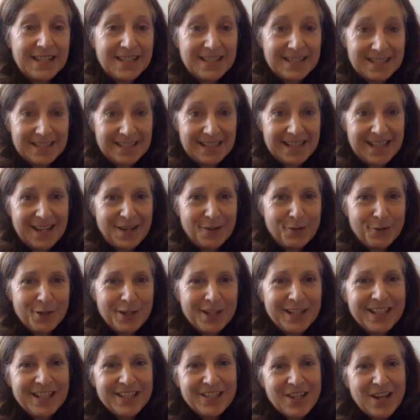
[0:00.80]
Today we're
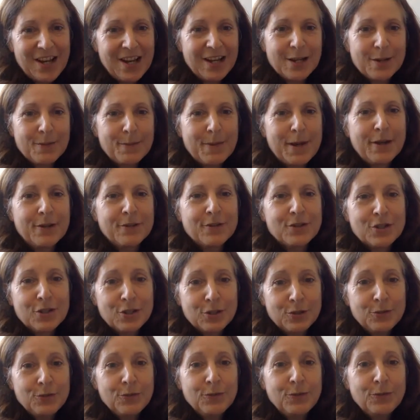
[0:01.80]
going to talk about
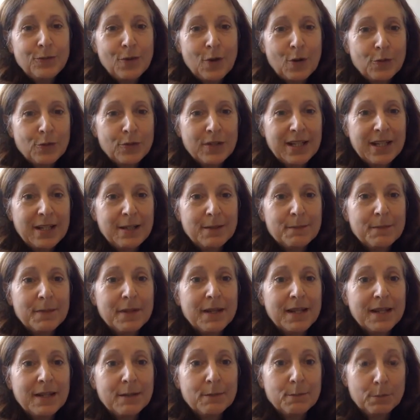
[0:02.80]
two
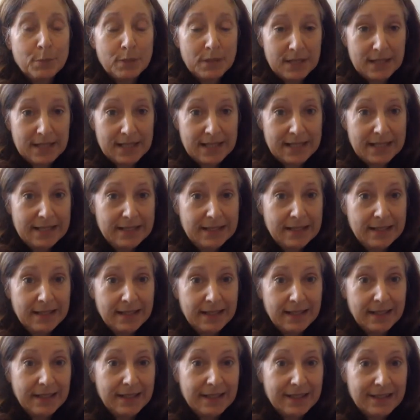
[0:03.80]
phoneme
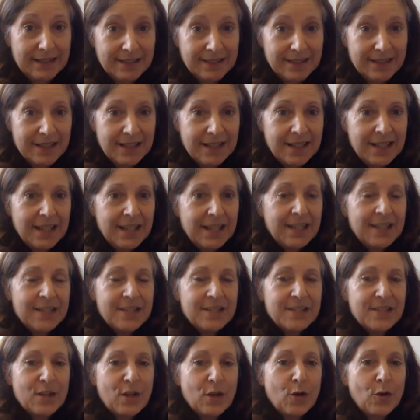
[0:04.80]
blending.
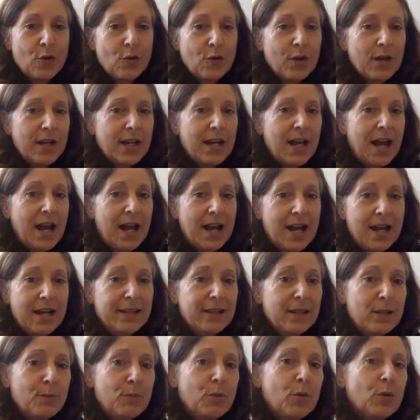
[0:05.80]
So
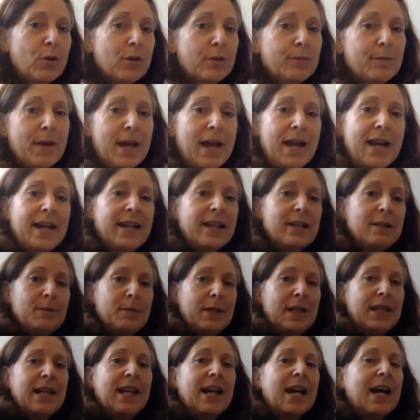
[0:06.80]
on the board behind
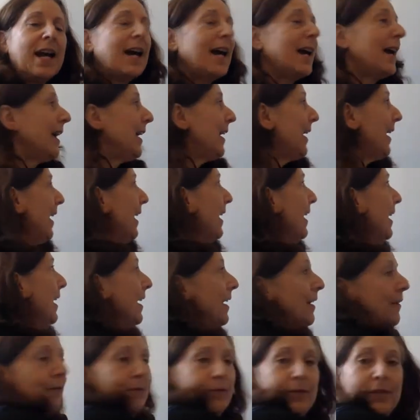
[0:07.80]
me, I
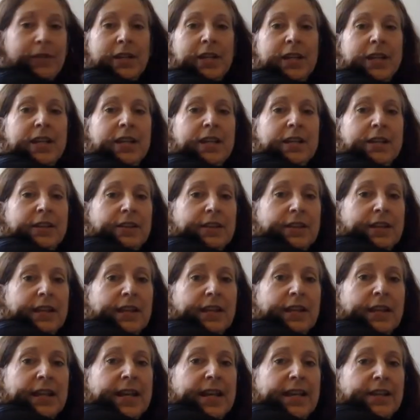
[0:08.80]
have the
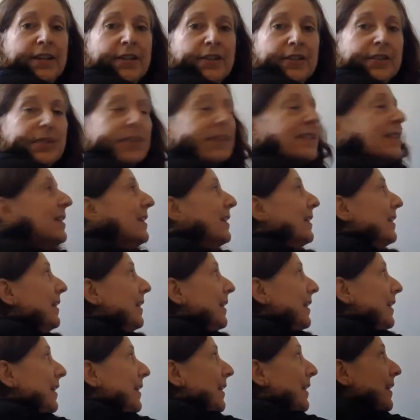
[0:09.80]
letters
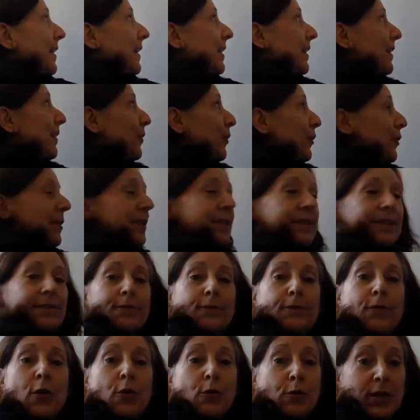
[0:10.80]
or the
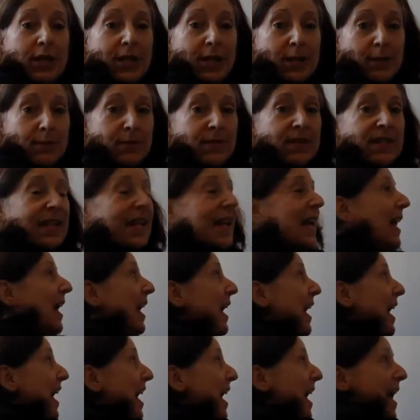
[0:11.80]
phonemes
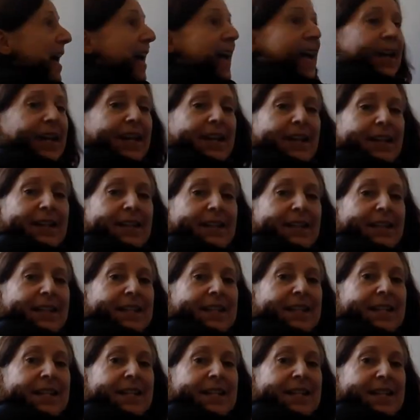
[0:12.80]
a,
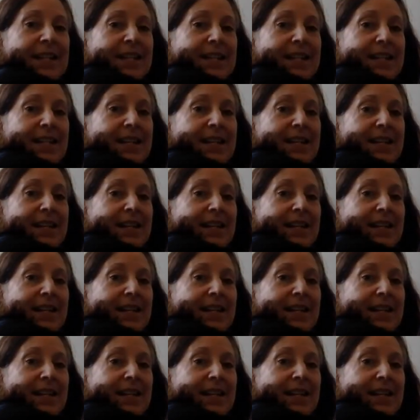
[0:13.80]
n.